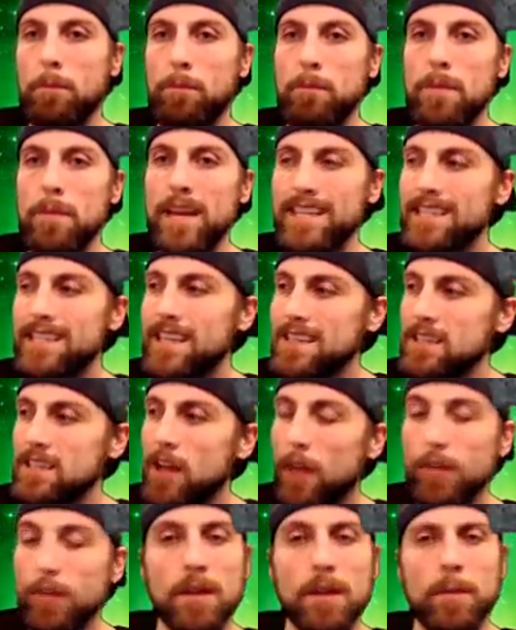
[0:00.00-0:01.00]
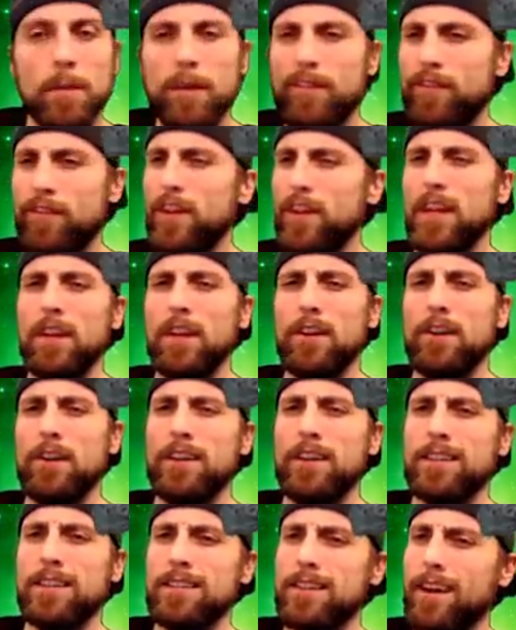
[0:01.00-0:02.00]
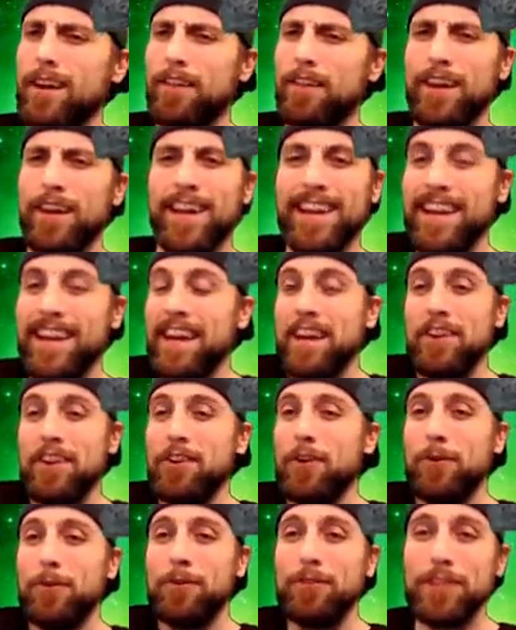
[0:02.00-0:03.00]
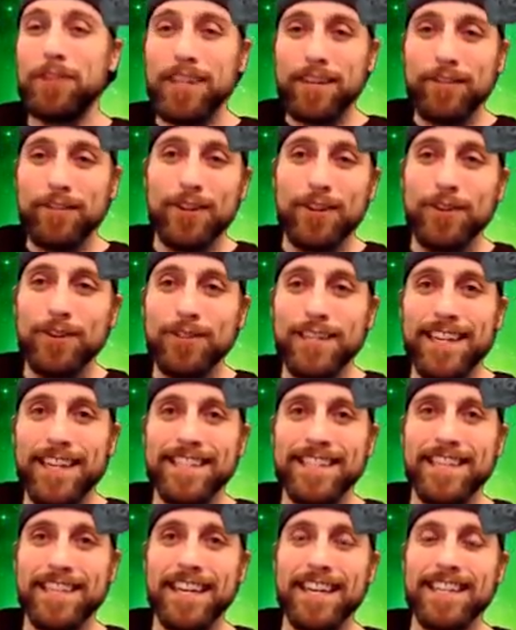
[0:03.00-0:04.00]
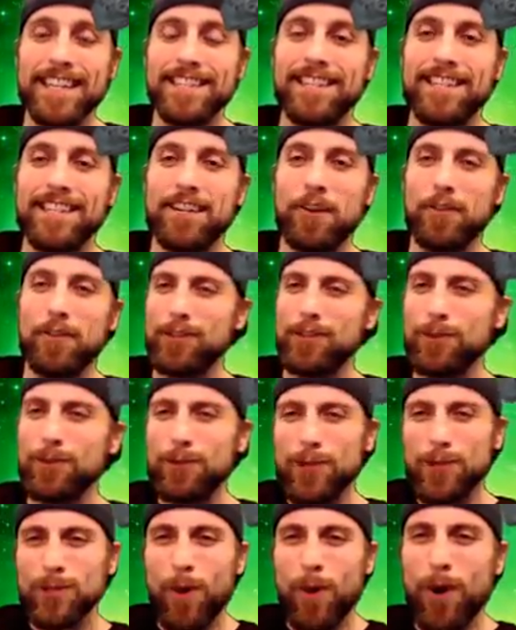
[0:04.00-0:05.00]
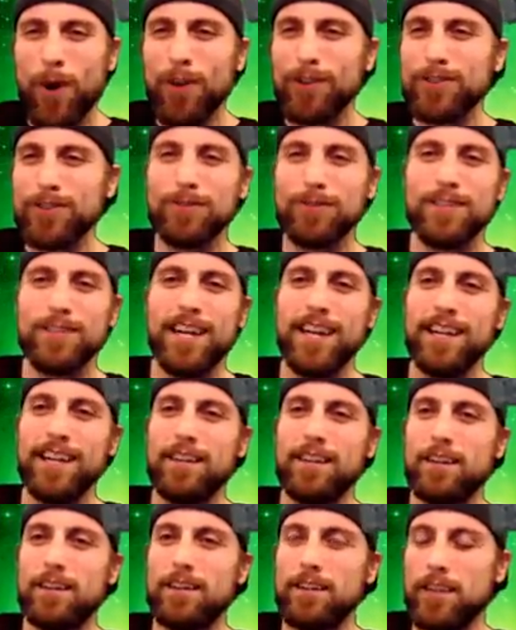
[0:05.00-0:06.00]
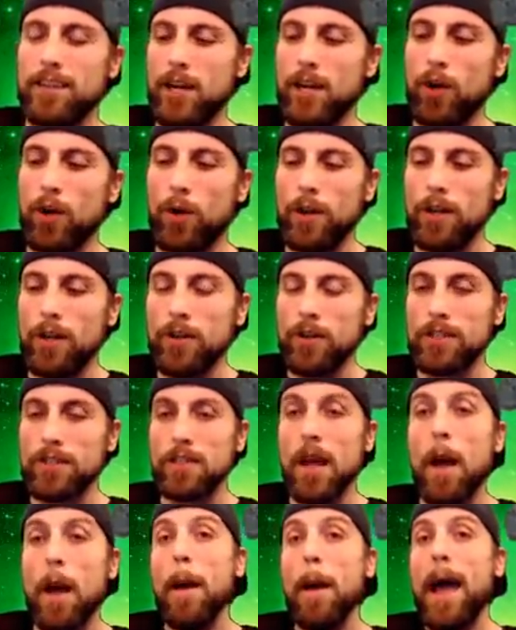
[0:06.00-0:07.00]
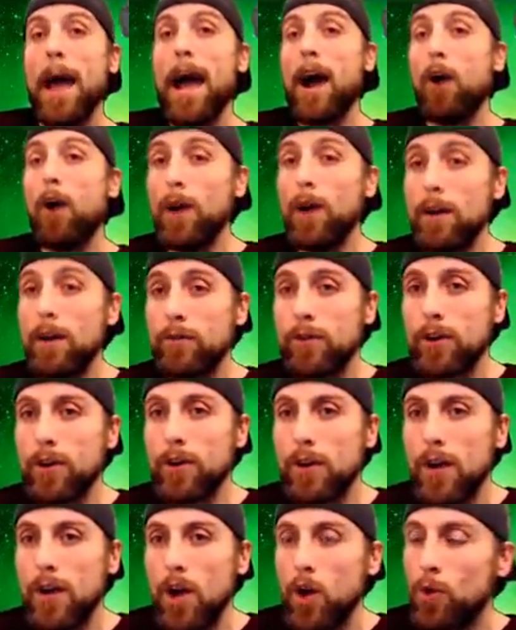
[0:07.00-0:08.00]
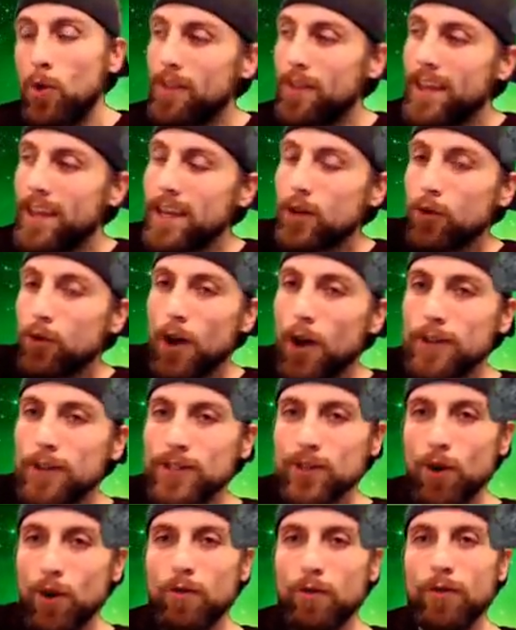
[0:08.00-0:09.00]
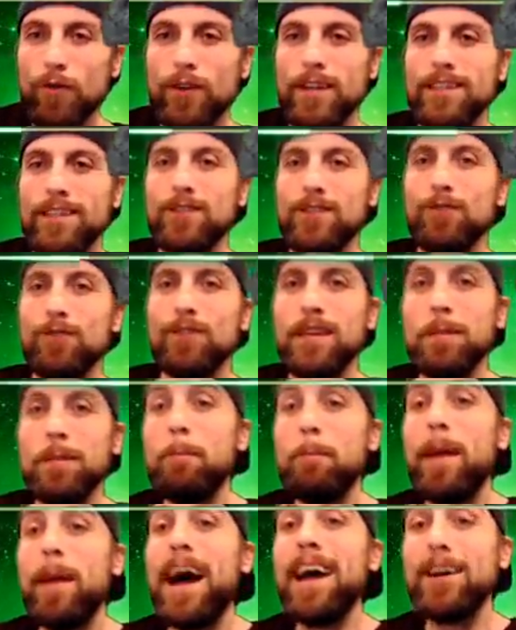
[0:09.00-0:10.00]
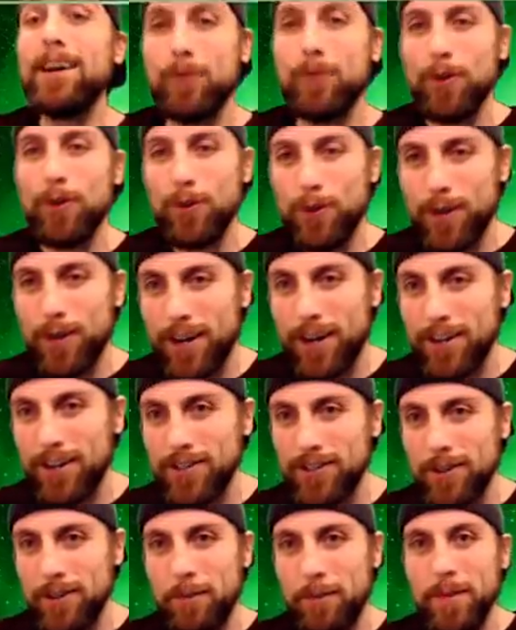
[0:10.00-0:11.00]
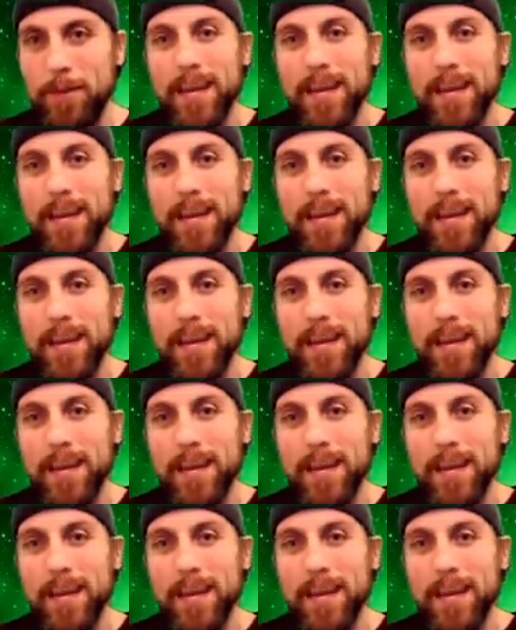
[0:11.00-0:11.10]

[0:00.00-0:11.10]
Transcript: it's, it's nothing to be feared. It's nothing. No one really even knows they exist. You know, they're so small. They're so tiny. They're, they go unnoticed. However, when they cross over into the macrocosm